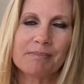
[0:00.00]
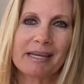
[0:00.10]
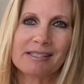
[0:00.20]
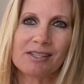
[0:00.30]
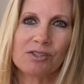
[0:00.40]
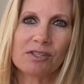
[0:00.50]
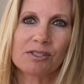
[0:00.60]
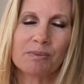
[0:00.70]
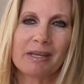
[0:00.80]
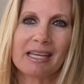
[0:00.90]
message
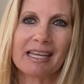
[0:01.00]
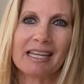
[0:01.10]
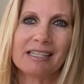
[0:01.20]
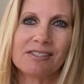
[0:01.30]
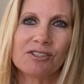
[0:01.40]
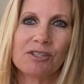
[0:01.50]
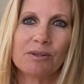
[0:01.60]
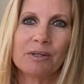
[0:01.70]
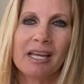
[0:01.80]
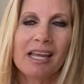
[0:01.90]
this week, is
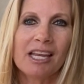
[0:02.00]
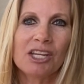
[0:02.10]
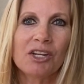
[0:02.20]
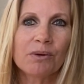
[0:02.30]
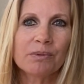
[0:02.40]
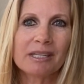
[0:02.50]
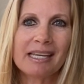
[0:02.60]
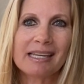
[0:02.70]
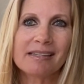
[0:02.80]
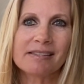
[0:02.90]
to,
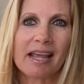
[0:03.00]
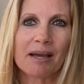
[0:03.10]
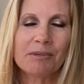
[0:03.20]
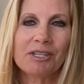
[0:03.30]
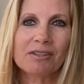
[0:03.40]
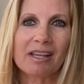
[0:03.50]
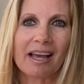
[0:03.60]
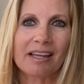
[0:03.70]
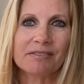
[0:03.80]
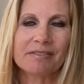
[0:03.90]
really examine your
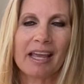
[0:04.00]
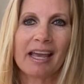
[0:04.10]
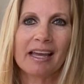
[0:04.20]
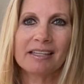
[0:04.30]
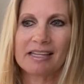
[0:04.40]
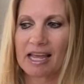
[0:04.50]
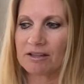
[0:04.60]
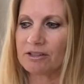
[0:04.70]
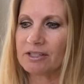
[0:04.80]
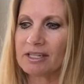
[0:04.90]
life and
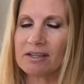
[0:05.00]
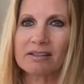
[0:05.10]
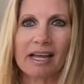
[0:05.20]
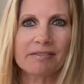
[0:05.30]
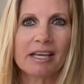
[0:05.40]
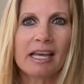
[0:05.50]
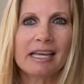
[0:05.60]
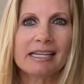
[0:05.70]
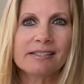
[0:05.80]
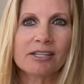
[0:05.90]
look at your life.
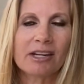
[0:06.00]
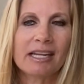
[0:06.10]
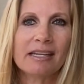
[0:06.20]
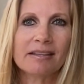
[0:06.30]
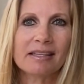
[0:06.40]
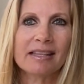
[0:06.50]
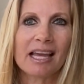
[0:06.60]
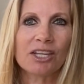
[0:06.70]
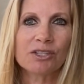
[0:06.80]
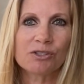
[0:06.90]
Is there anything
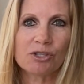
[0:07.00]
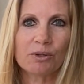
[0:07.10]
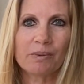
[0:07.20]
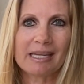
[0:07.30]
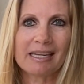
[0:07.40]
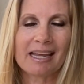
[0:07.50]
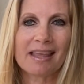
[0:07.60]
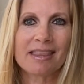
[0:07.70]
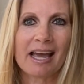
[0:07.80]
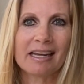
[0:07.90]
that you're doing
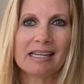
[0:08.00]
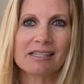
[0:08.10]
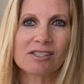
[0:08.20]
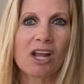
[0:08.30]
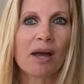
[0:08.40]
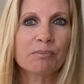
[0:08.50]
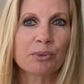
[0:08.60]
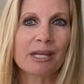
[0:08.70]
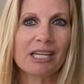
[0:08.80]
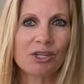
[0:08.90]
that is not
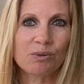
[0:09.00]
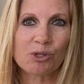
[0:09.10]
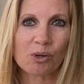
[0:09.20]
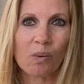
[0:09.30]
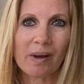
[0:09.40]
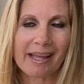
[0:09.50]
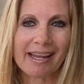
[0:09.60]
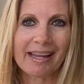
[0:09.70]
bringing you joy?